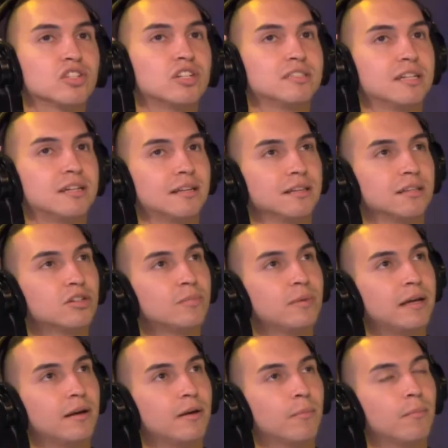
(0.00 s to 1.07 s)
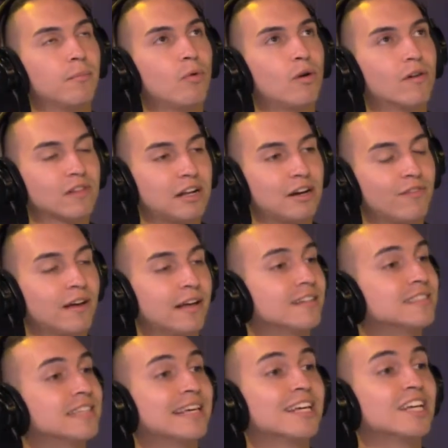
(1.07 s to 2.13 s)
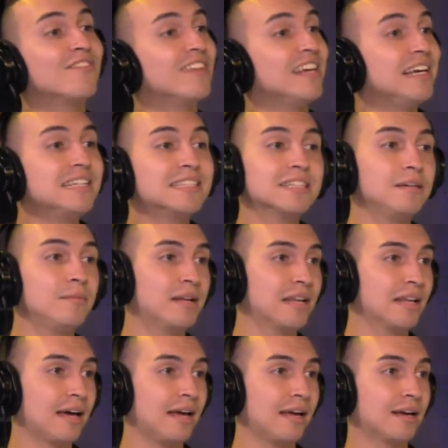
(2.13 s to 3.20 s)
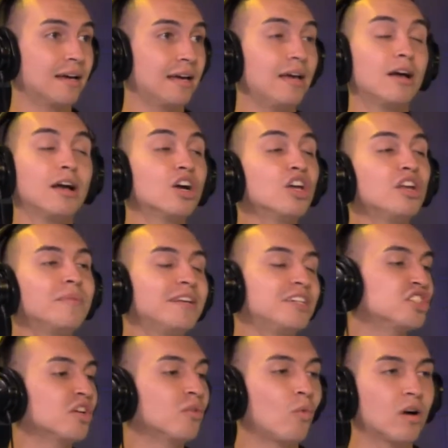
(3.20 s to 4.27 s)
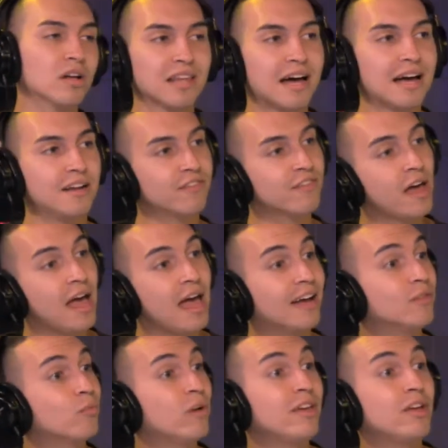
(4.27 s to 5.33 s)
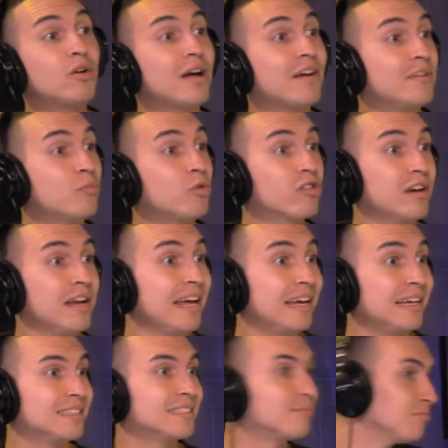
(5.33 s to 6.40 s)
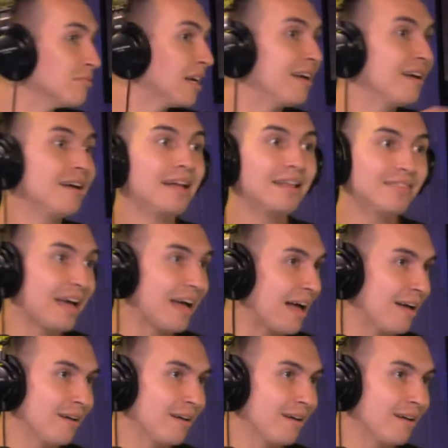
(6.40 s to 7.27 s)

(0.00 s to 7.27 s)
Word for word: have done a little bit more clarifying because they could have easily been like, it, could have been just a one line of, to be fair, we don't have any more grenades. Mm-hmm. That.